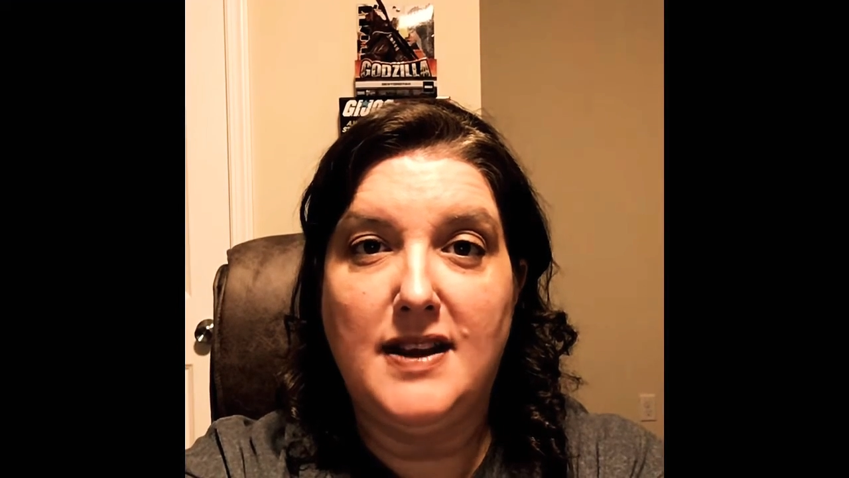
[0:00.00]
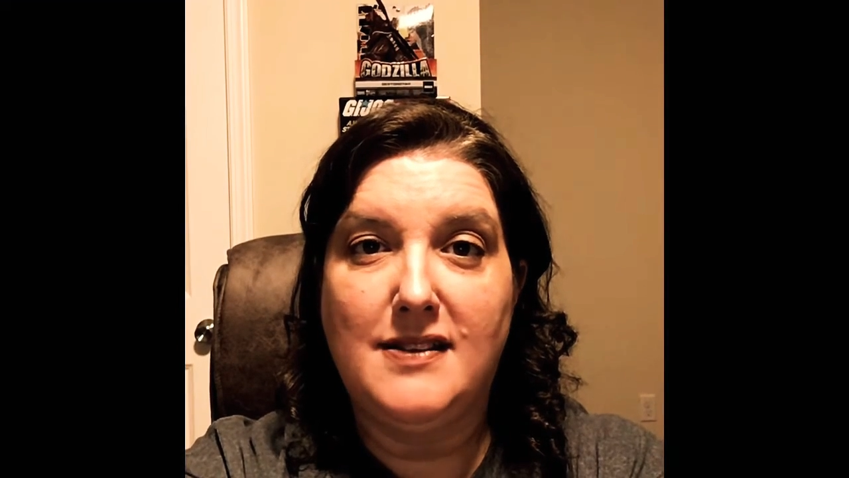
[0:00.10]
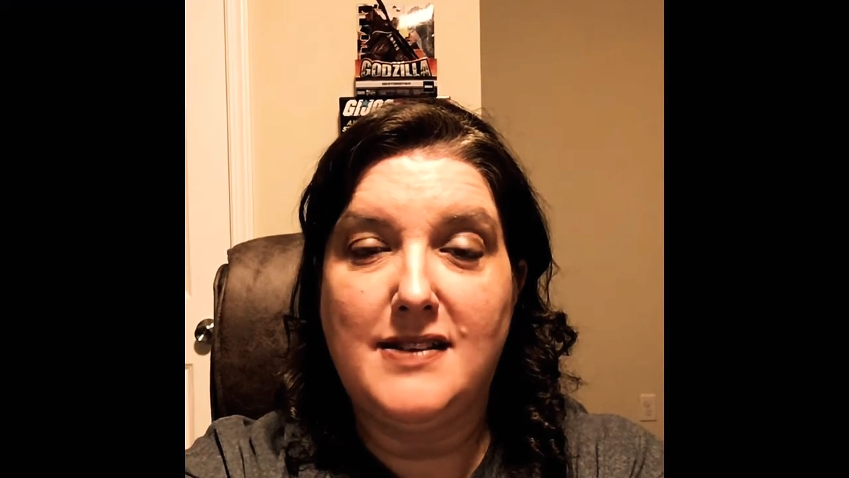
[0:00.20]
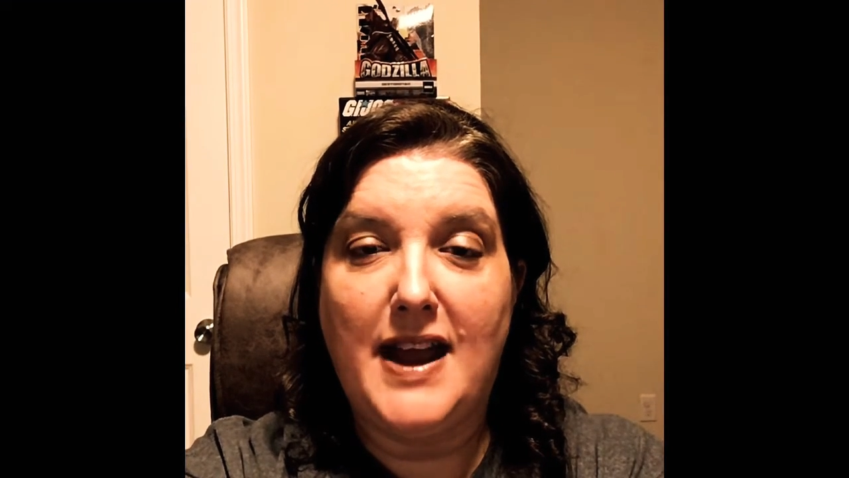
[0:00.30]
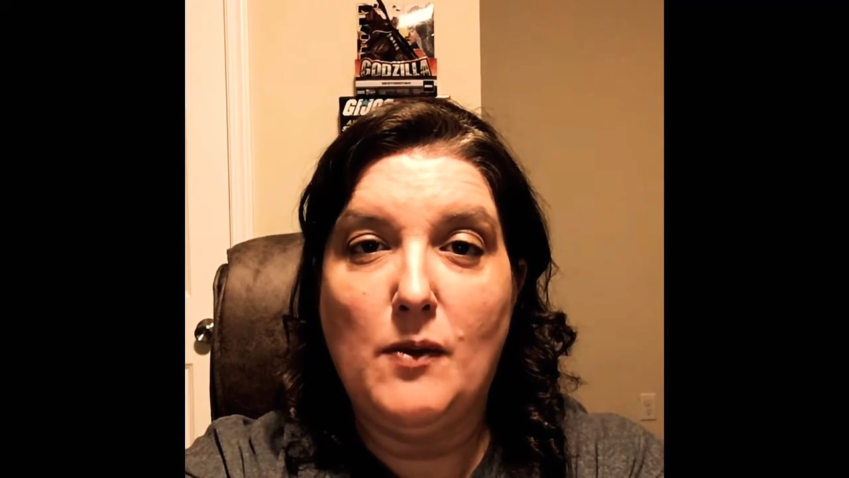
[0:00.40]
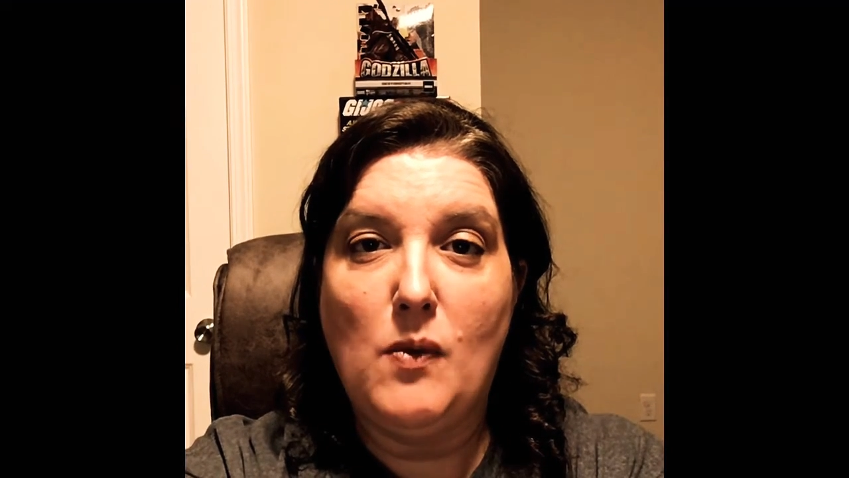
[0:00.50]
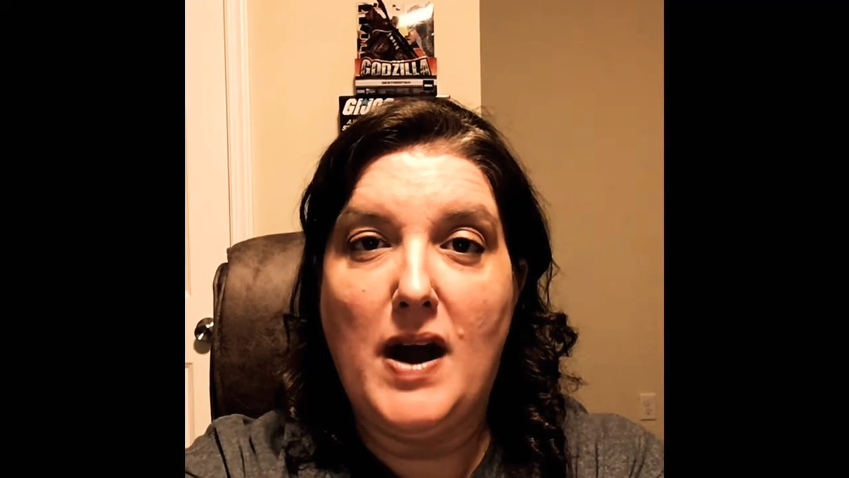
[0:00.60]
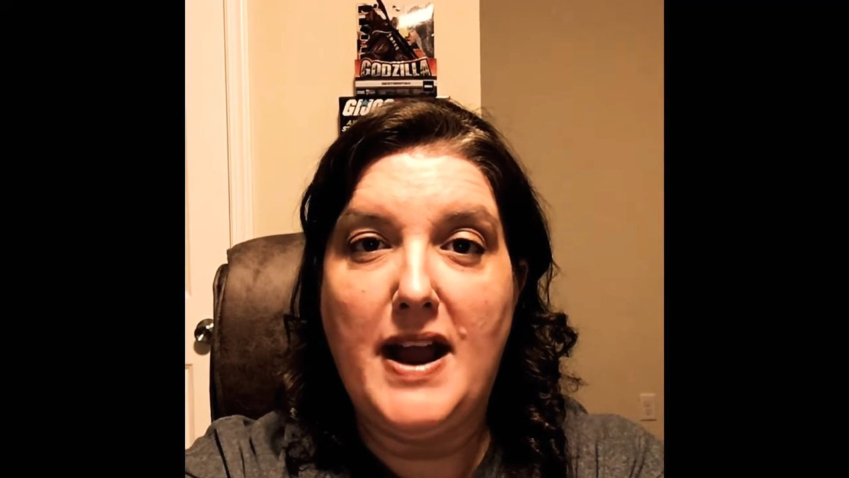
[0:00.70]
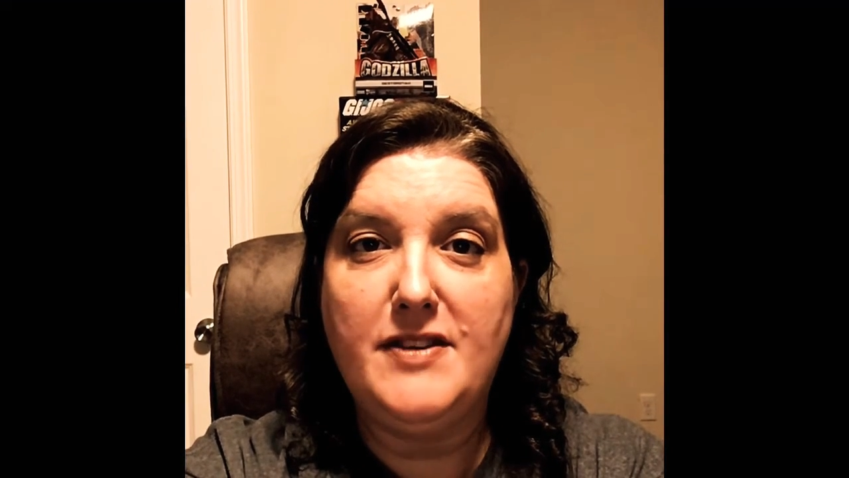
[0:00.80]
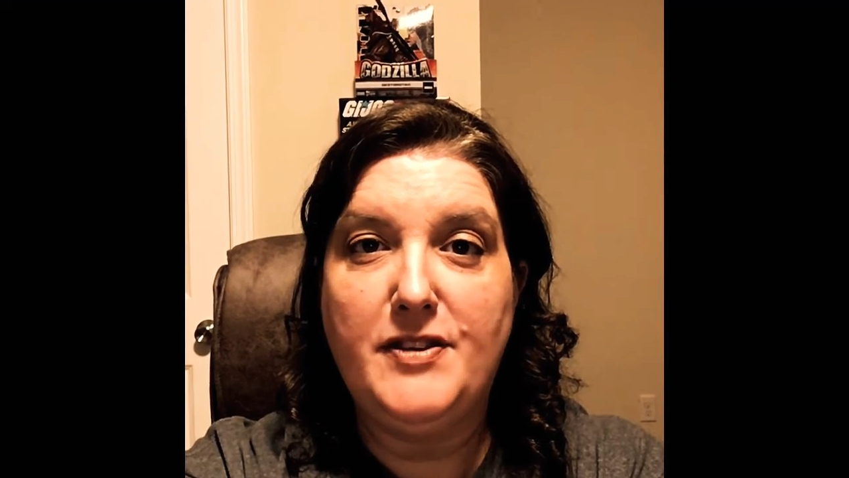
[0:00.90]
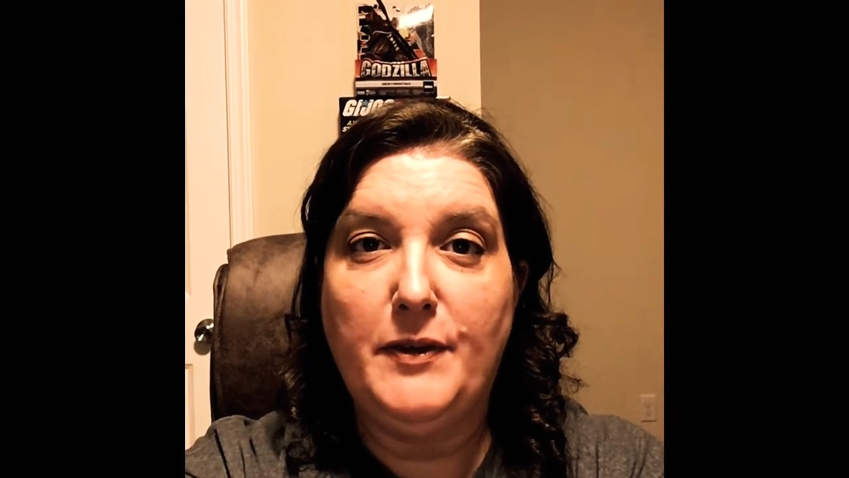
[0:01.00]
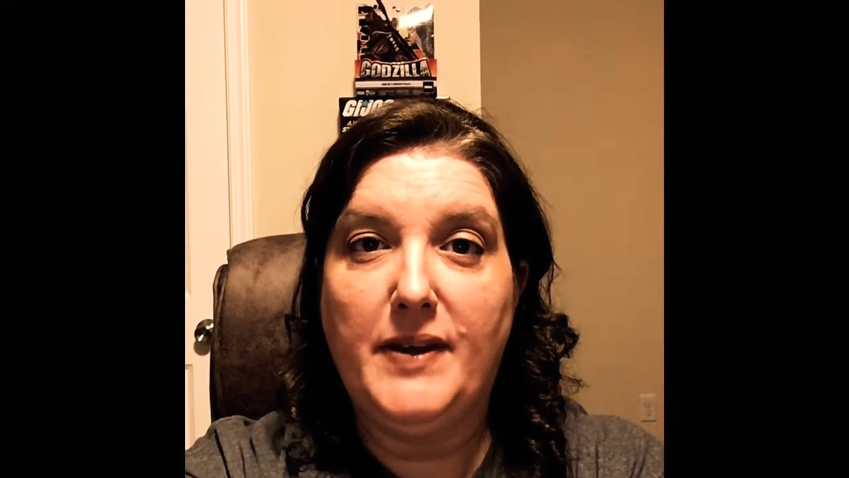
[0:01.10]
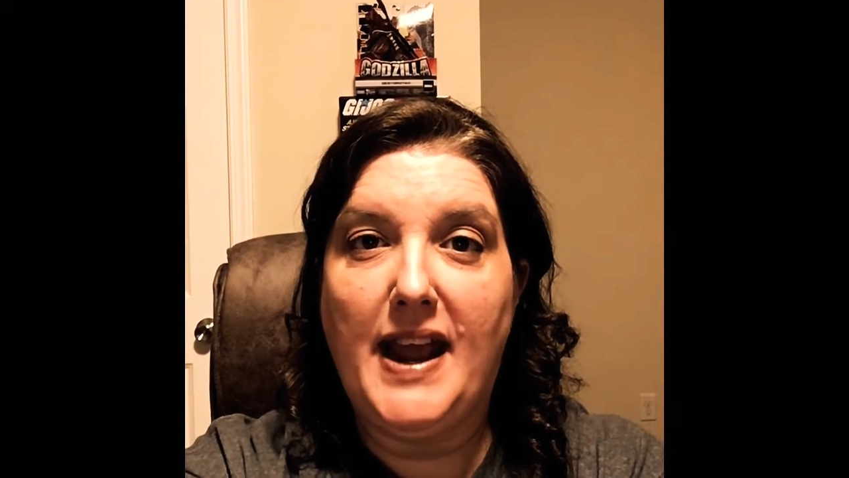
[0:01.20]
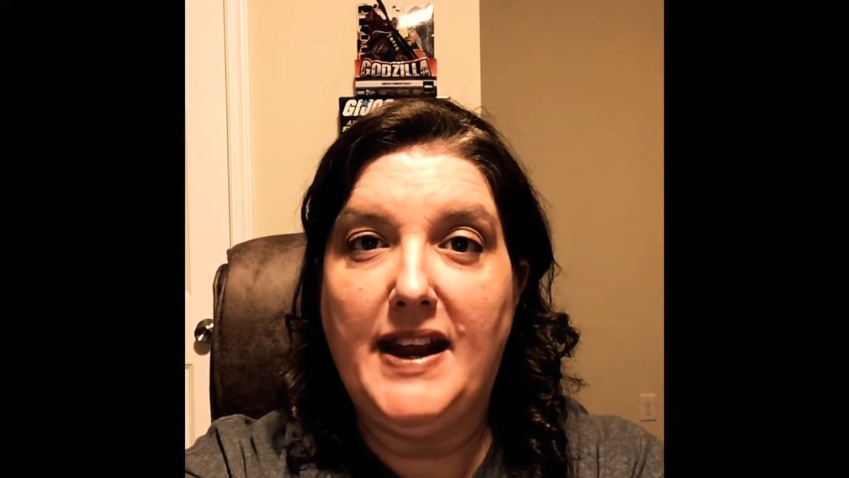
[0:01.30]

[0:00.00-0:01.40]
site-wide to gain